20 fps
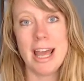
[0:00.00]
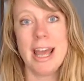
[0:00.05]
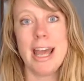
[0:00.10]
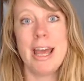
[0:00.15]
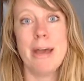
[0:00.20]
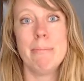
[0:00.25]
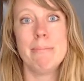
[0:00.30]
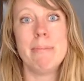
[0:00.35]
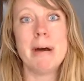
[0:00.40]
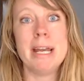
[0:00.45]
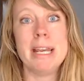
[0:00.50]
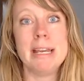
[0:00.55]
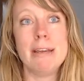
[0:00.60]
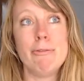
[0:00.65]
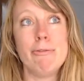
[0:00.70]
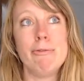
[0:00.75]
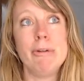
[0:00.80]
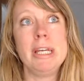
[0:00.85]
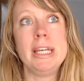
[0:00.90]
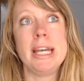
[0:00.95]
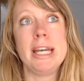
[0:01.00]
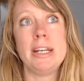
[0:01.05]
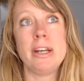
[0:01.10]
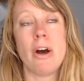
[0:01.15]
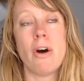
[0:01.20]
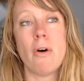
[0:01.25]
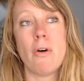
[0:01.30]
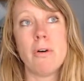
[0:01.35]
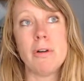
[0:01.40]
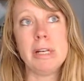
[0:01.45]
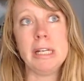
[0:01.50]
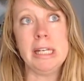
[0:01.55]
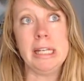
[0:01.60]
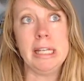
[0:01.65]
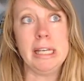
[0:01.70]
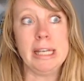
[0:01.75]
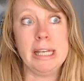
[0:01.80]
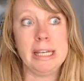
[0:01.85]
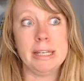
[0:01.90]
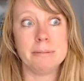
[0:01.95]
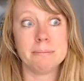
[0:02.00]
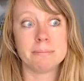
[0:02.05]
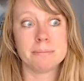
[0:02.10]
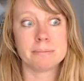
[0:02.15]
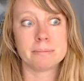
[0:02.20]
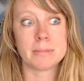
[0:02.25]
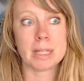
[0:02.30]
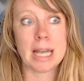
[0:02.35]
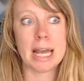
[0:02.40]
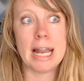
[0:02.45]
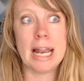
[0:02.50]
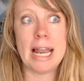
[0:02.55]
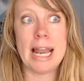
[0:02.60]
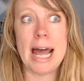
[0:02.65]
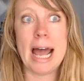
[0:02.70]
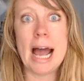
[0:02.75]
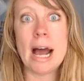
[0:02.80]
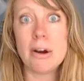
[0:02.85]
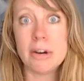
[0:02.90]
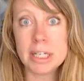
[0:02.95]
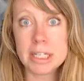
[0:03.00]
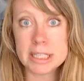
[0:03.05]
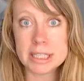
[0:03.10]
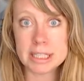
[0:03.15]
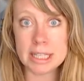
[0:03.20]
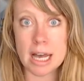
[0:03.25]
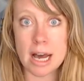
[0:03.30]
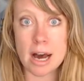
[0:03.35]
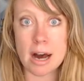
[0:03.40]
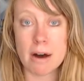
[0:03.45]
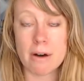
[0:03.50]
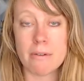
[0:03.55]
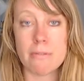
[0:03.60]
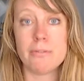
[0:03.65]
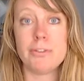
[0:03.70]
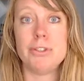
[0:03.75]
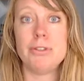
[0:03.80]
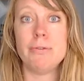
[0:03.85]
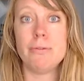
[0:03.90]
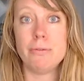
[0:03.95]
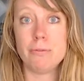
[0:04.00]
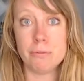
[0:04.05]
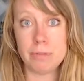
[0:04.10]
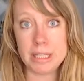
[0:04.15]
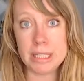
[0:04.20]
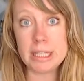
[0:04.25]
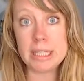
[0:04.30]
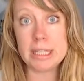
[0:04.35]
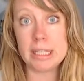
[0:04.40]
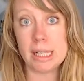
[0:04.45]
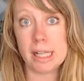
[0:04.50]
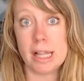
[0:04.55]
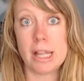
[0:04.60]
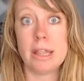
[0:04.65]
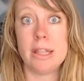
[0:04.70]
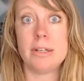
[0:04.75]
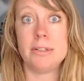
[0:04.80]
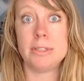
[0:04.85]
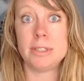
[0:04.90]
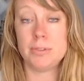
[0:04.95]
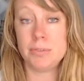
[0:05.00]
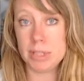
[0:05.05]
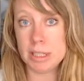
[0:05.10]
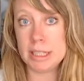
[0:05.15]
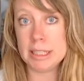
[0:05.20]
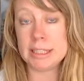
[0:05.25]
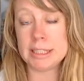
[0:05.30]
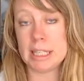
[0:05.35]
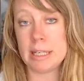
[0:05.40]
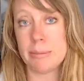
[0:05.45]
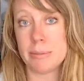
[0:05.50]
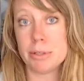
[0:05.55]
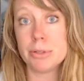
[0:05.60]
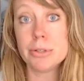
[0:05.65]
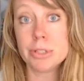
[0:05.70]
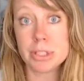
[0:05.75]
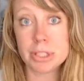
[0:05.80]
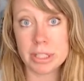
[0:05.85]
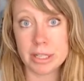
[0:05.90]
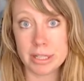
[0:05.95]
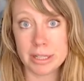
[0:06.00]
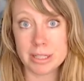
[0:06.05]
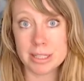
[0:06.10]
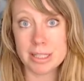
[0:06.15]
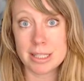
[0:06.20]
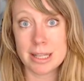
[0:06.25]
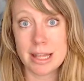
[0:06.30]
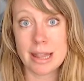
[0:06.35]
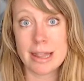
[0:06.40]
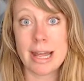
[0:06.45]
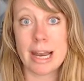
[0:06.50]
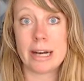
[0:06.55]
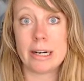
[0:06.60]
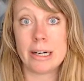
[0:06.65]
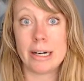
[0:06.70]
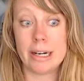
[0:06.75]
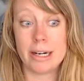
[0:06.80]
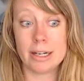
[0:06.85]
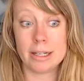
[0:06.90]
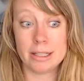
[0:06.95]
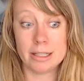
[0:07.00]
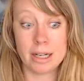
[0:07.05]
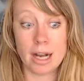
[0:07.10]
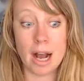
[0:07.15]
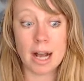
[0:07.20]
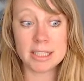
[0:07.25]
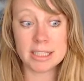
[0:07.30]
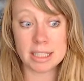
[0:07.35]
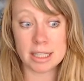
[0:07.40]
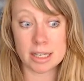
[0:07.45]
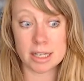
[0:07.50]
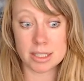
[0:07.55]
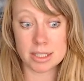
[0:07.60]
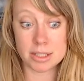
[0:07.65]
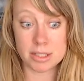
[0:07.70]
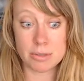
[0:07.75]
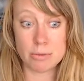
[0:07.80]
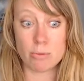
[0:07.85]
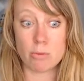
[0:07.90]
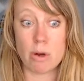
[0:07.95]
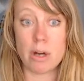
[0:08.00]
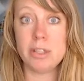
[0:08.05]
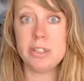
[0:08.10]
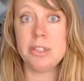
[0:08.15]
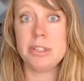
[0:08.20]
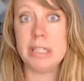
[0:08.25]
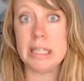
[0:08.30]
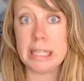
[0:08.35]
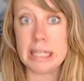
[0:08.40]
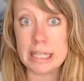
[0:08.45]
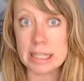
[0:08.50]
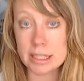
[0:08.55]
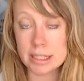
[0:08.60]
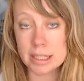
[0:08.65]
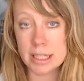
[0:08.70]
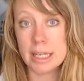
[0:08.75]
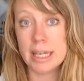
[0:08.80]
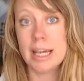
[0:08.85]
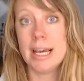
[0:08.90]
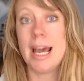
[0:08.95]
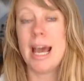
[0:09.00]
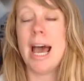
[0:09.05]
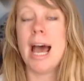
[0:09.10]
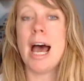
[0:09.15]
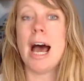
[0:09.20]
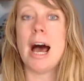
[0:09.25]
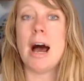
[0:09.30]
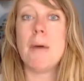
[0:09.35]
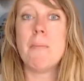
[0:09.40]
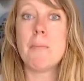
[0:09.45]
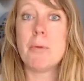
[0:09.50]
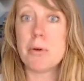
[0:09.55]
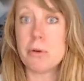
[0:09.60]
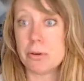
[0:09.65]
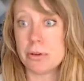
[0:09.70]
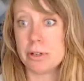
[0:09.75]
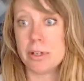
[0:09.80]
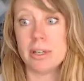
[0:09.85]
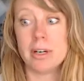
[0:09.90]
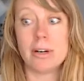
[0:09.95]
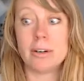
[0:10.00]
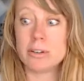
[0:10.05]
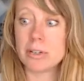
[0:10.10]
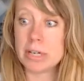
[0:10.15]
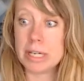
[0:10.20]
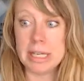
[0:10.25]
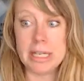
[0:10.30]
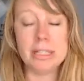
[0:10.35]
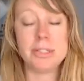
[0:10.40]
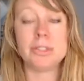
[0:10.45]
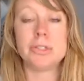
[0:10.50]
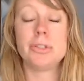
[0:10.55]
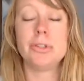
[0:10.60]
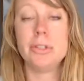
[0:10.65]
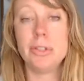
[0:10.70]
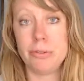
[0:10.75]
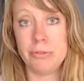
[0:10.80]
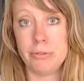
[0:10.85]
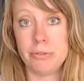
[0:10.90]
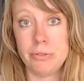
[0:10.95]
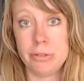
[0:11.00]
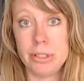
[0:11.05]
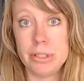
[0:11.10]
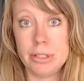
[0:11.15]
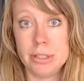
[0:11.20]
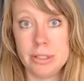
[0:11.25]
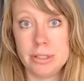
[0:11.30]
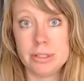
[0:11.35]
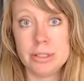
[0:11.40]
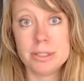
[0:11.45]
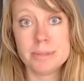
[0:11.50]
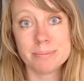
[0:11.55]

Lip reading: But if we can only allow ourselves to feel those feelings and emotions that are causing us to want to eat more or eat certain foods,